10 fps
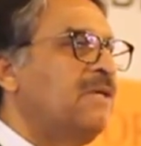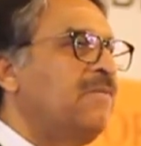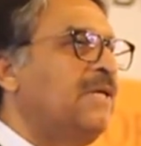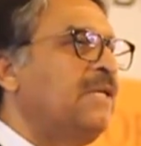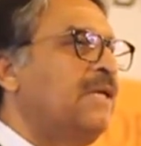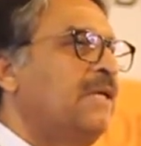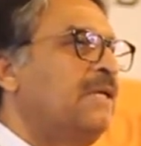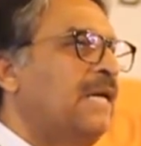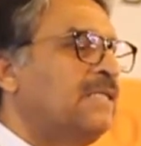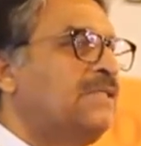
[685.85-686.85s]
between
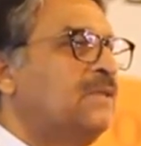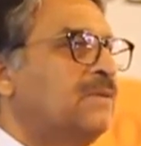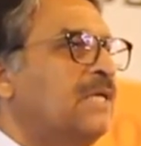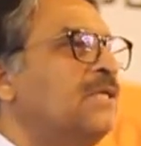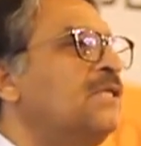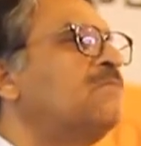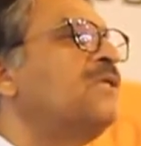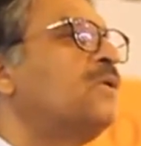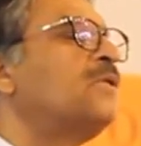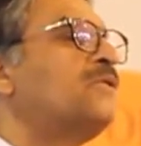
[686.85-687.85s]
the SCO countries,
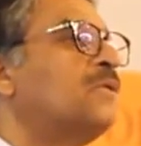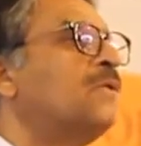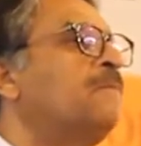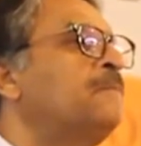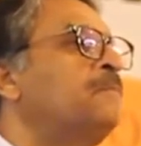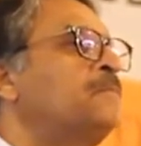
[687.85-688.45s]
but also